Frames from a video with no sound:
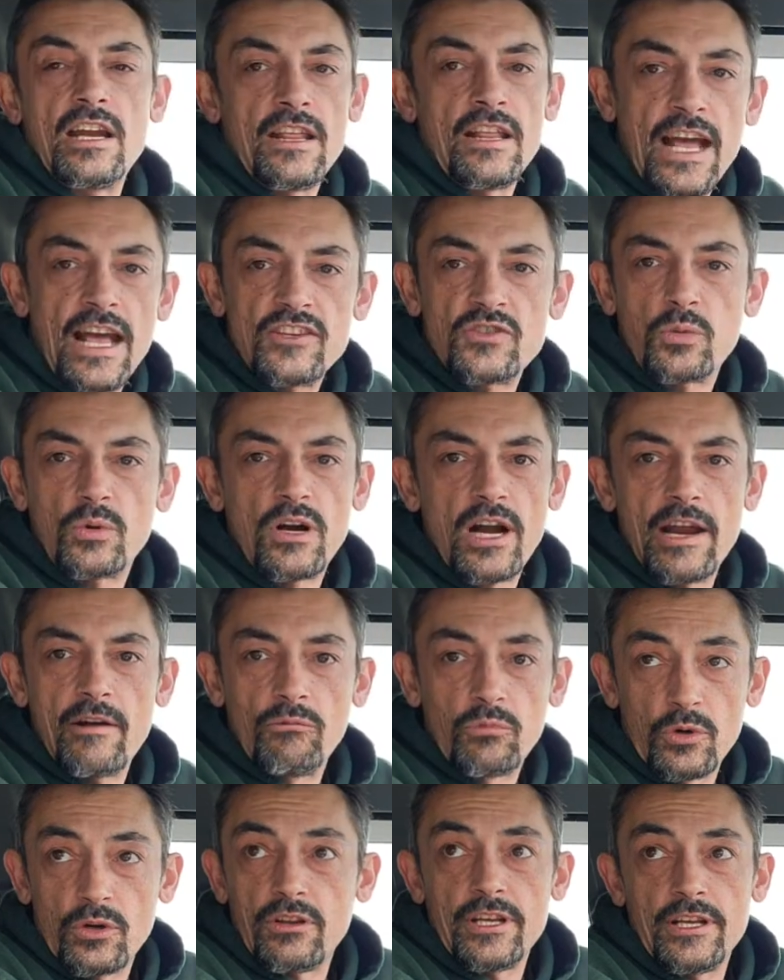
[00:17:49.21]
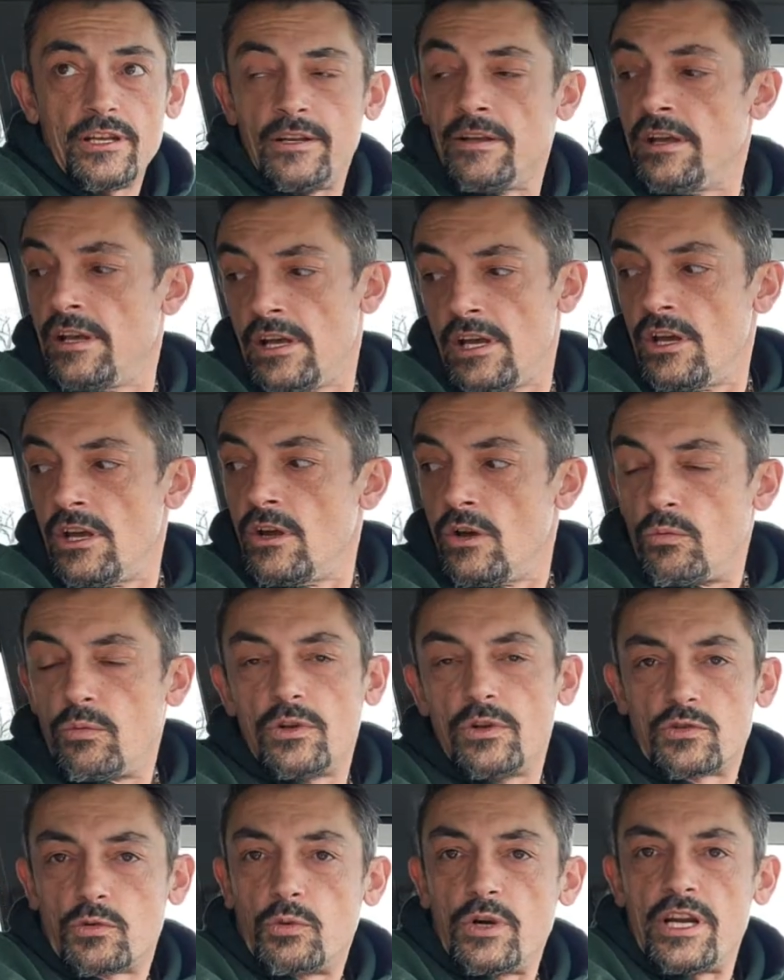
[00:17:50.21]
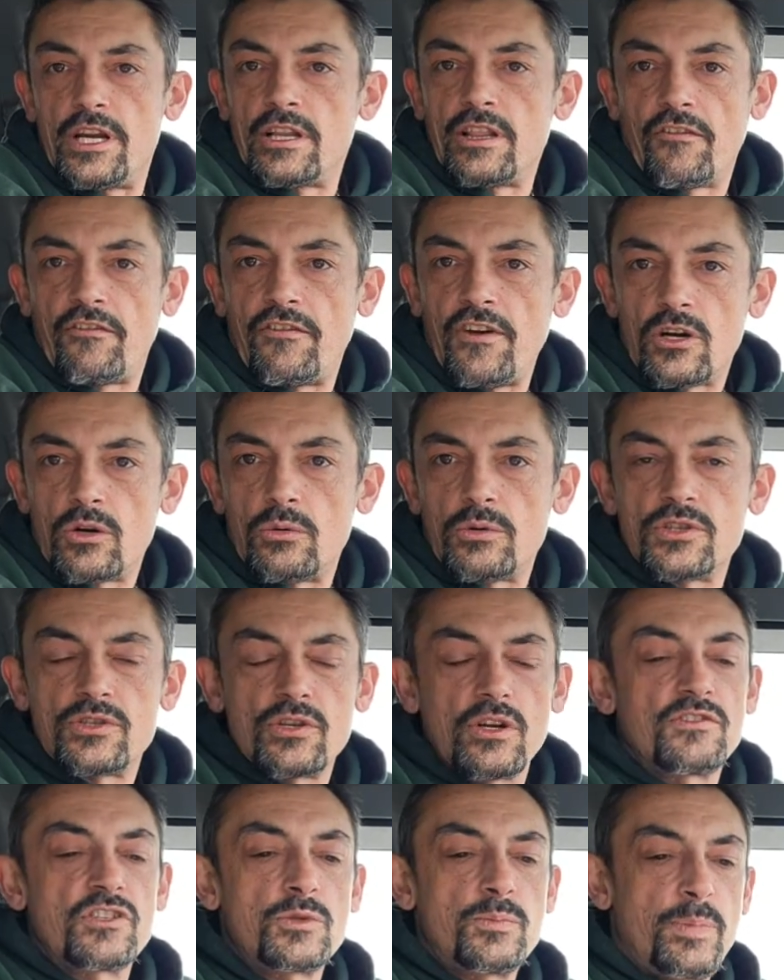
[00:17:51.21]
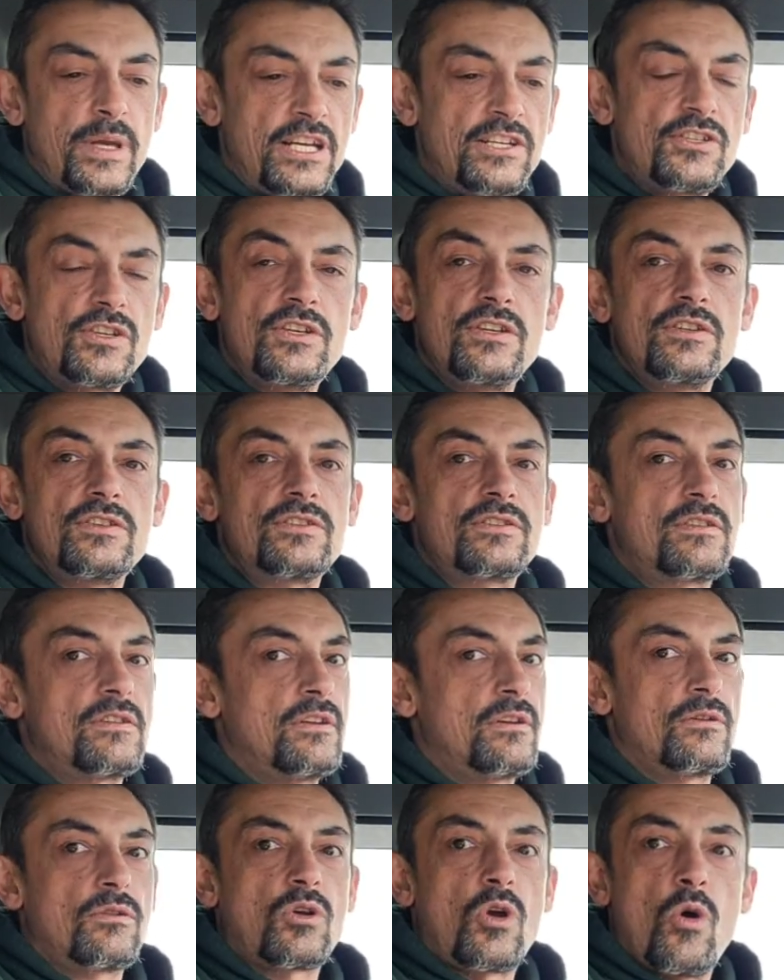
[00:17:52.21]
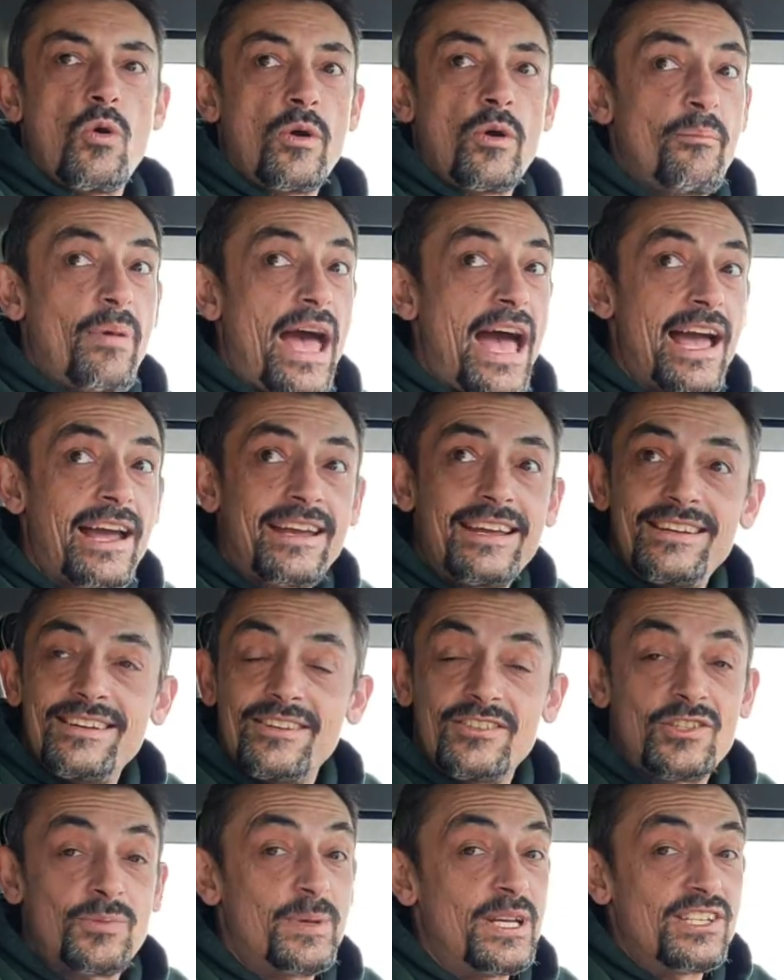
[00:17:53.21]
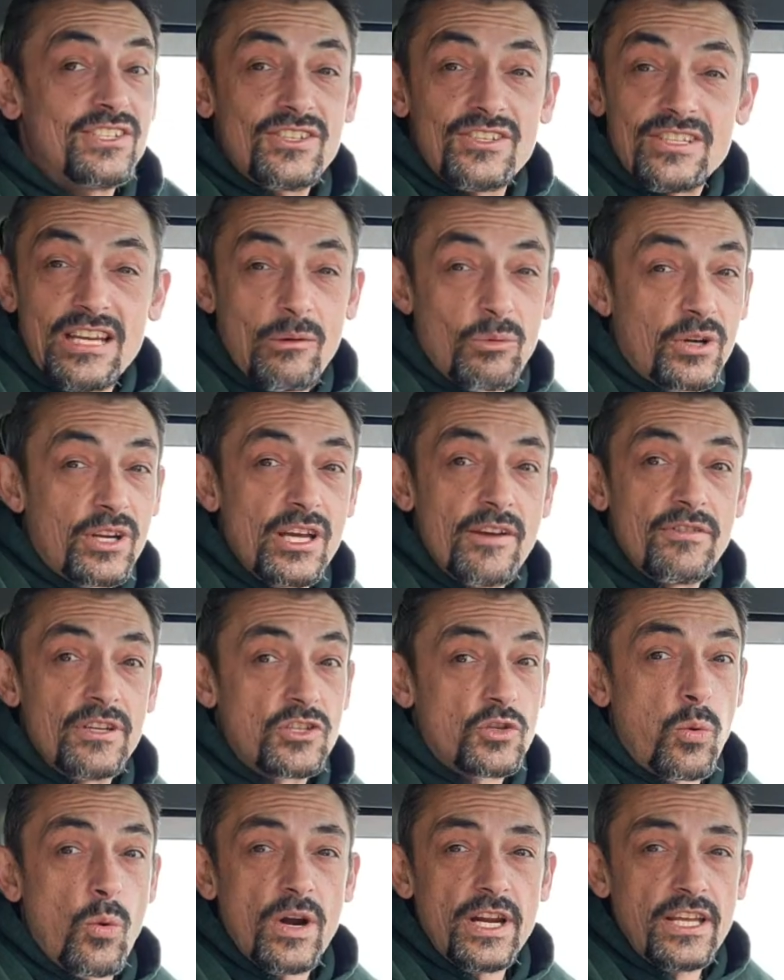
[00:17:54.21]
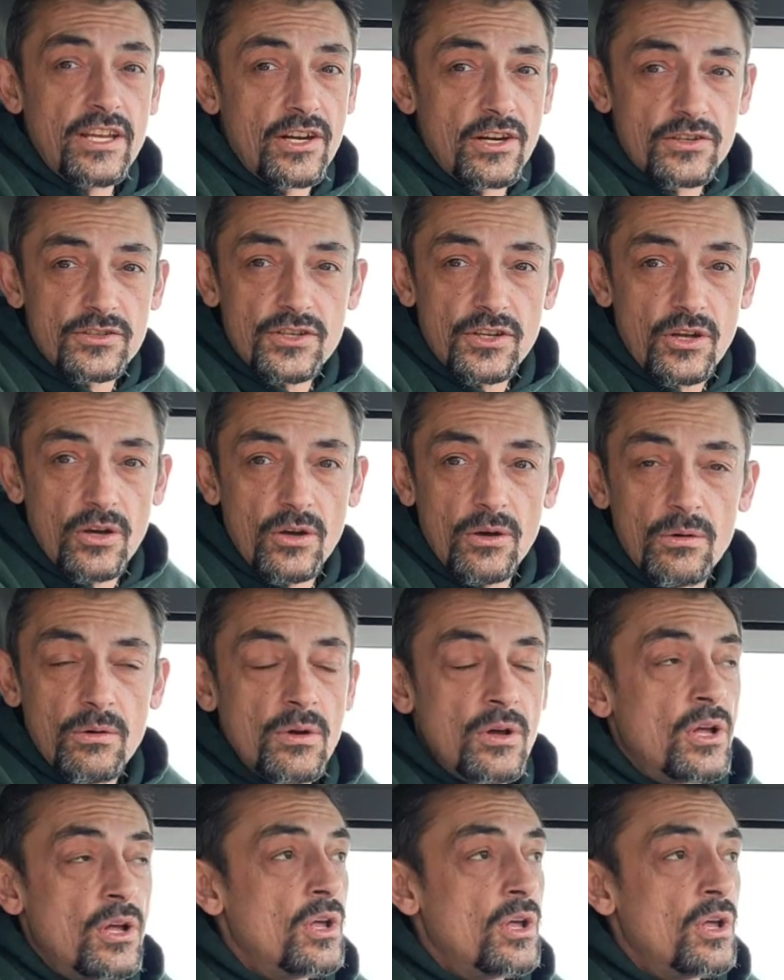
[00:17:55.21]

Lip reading: And that's where I really was reading the Federal Reserve speeches, you know, going back into speeches that were given 20 years ago.